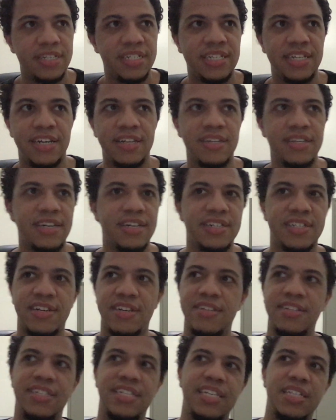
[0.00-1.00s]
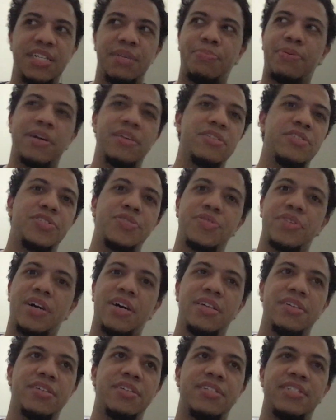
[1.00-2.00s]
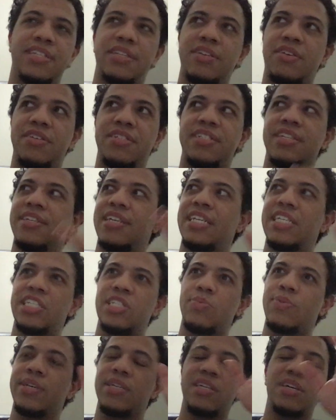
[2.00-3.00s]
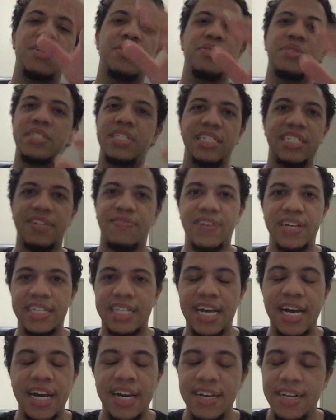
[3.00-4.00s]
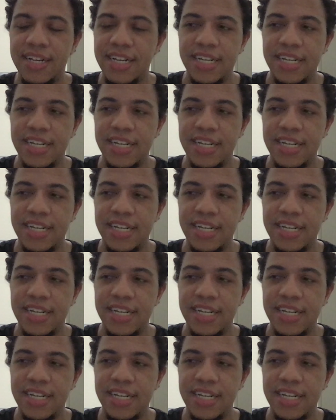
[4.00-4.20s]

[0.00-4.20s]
a sudden they're starting to see their partner's true colors and all of a sudden they just went ghosts and stuff like that.